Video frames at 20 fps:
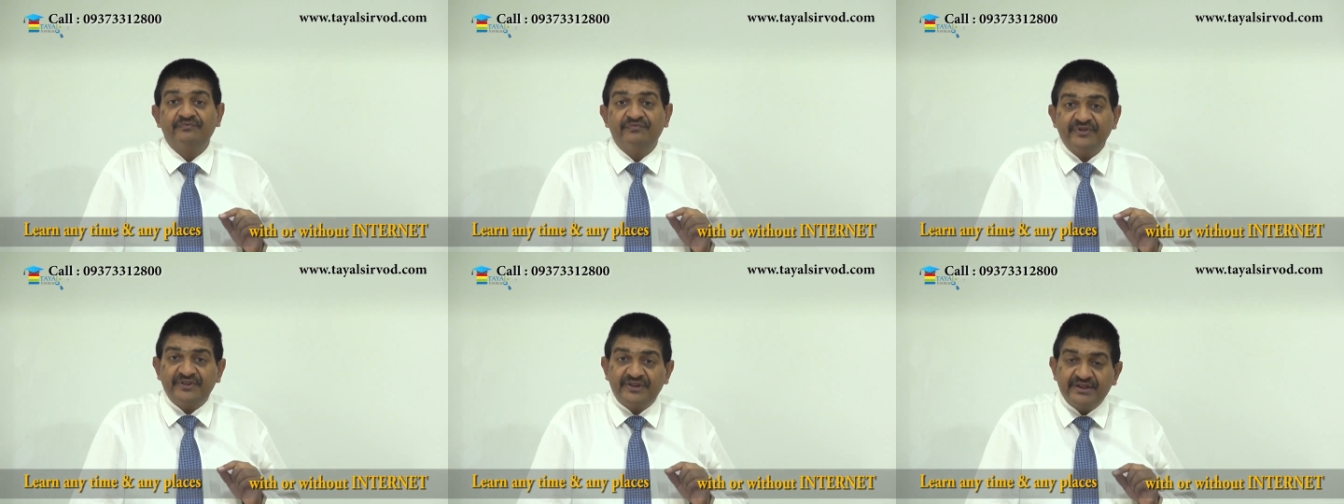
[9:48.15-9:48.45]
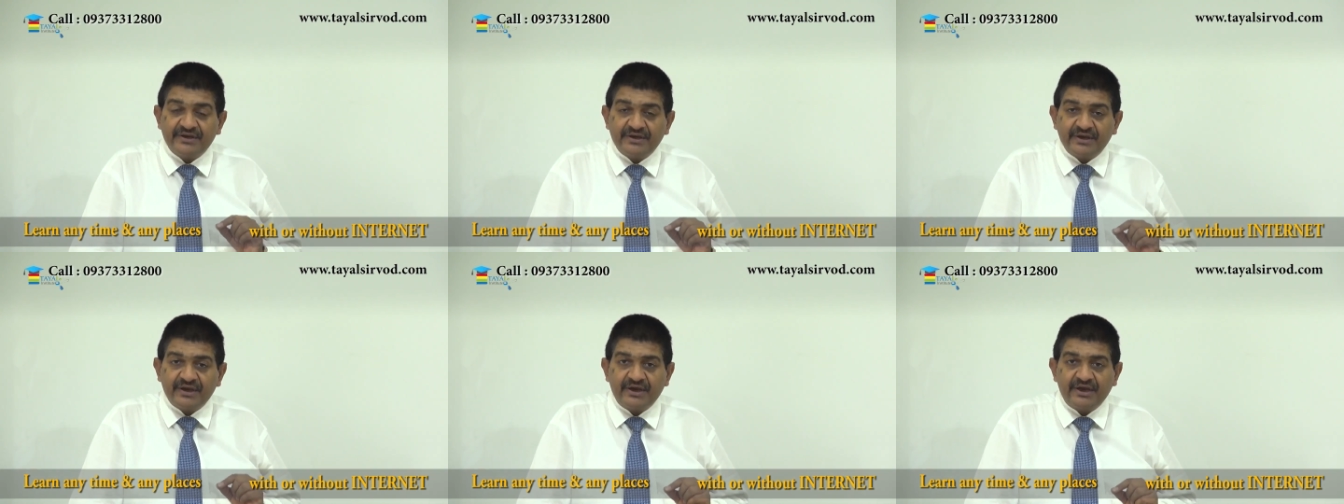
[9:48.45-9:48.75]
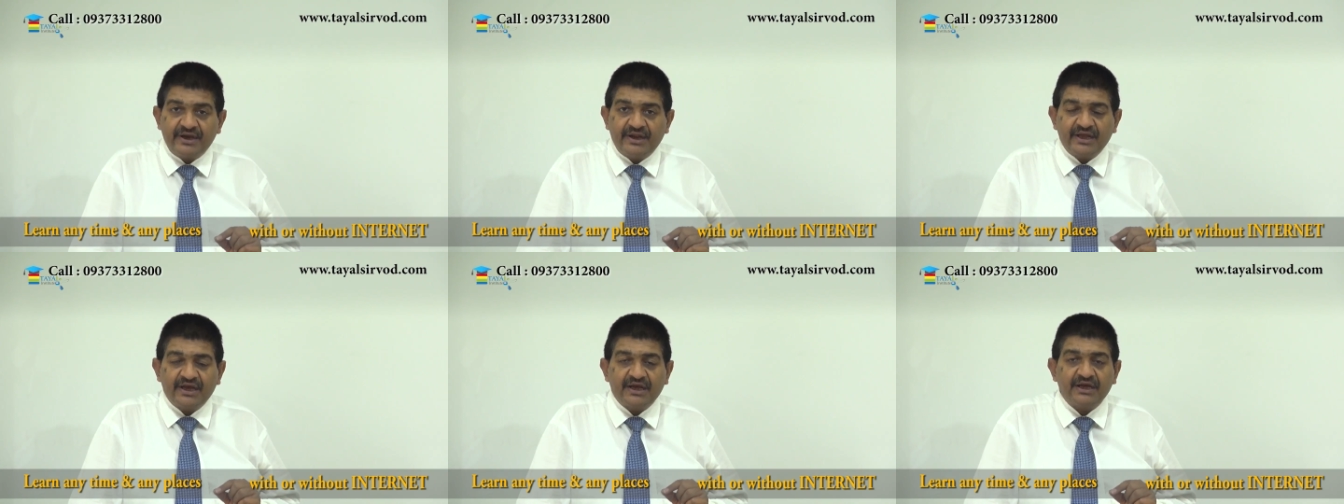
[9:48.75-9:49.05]
within
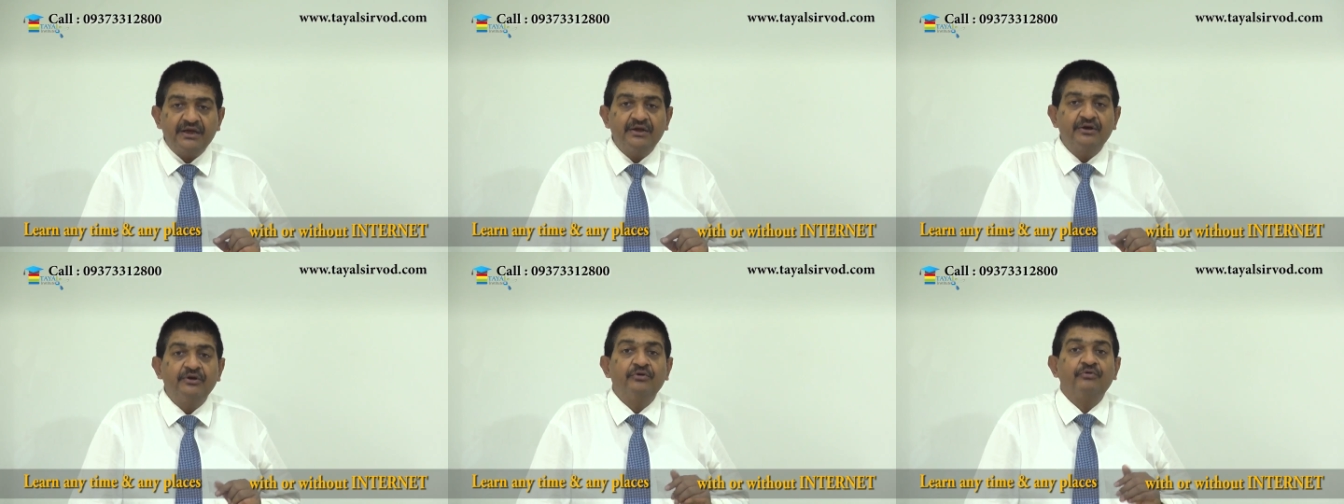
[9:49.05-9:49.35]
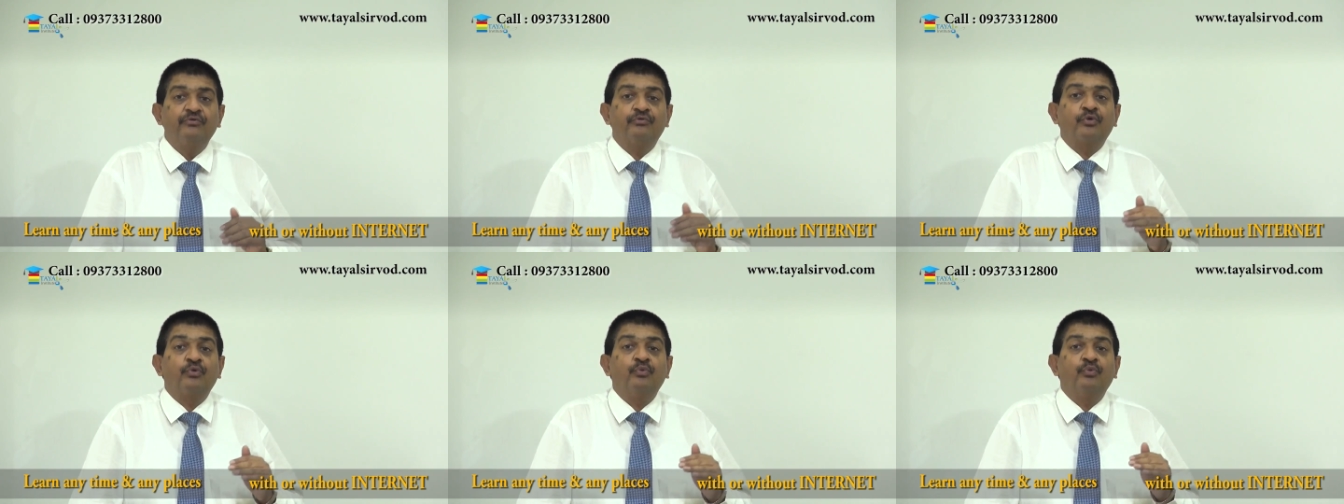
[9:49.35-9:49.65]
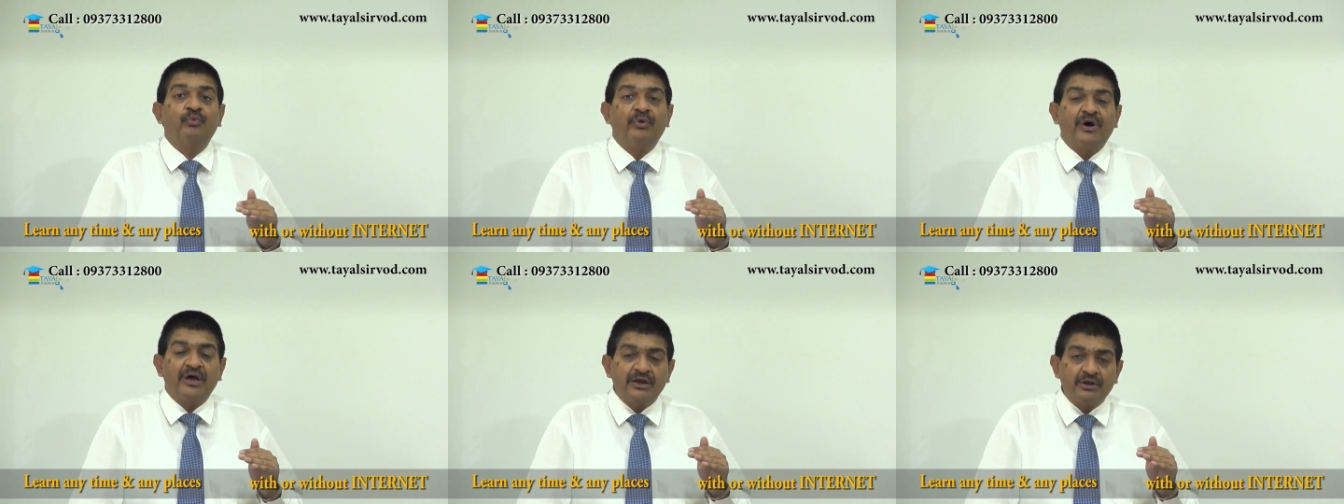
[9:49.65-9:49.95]
India
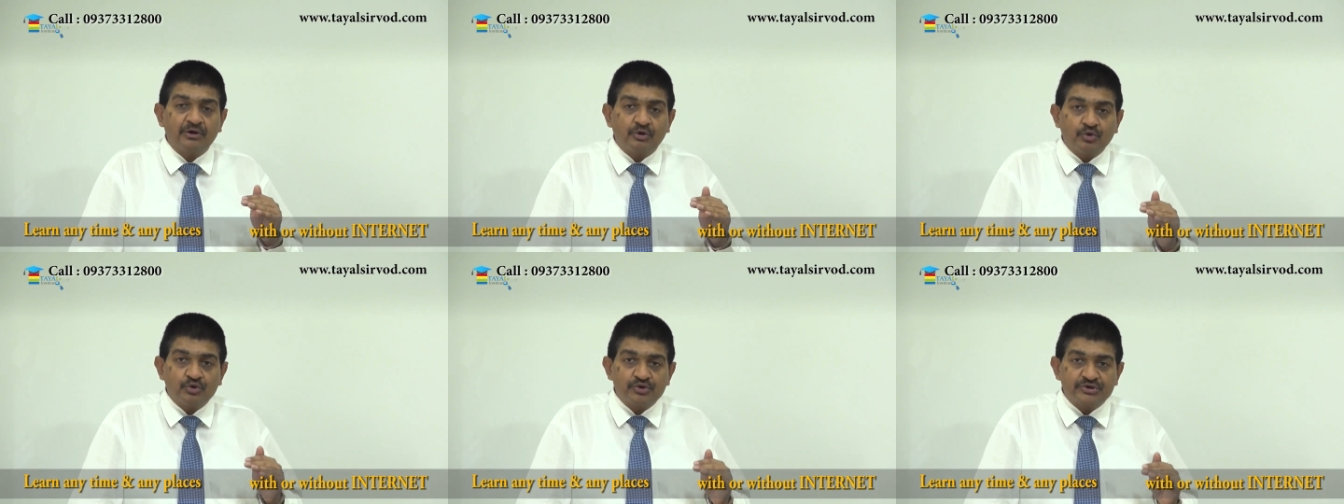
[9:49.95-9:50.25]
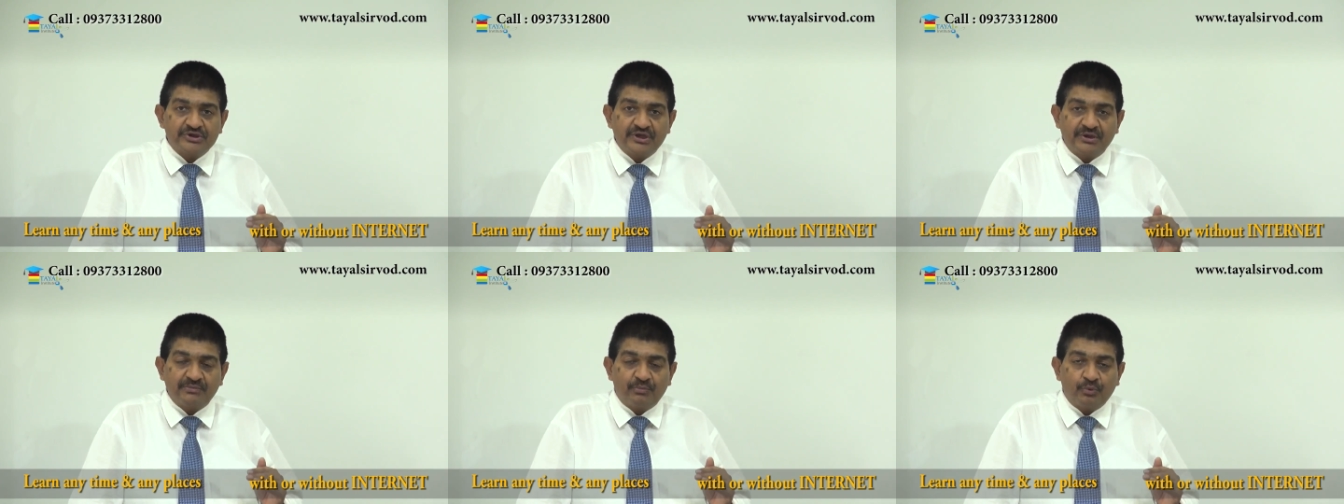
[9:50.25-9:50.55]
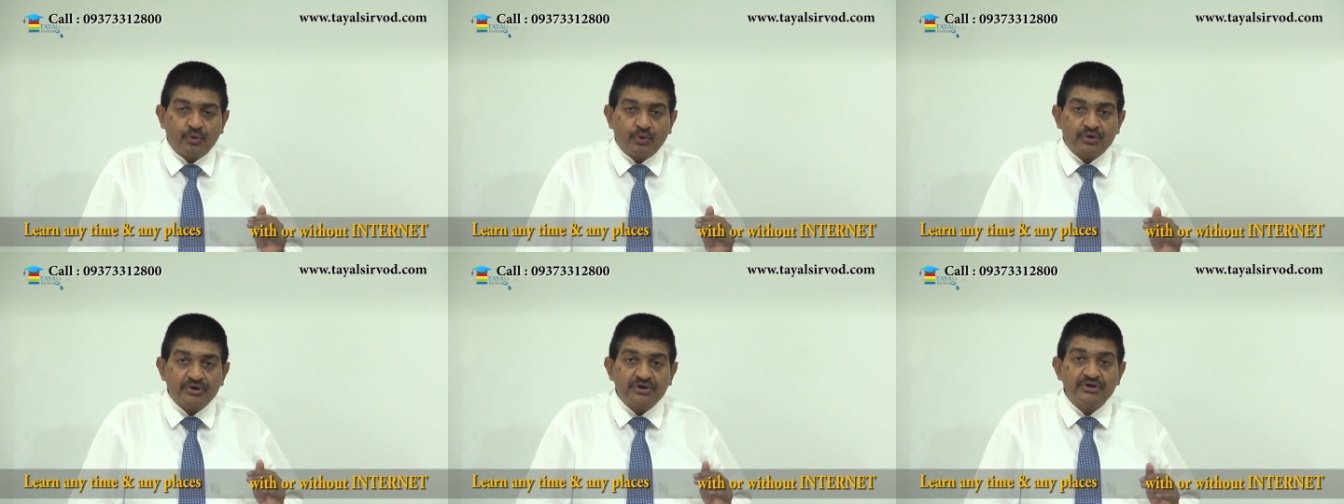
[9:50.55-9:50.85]
from one coastal
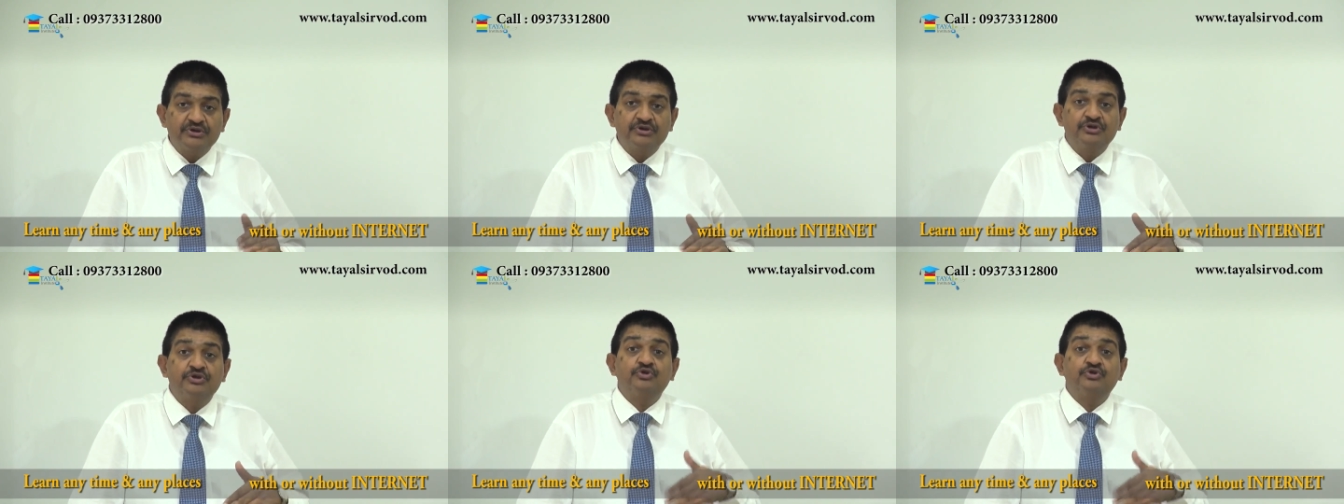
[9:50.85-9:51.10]
port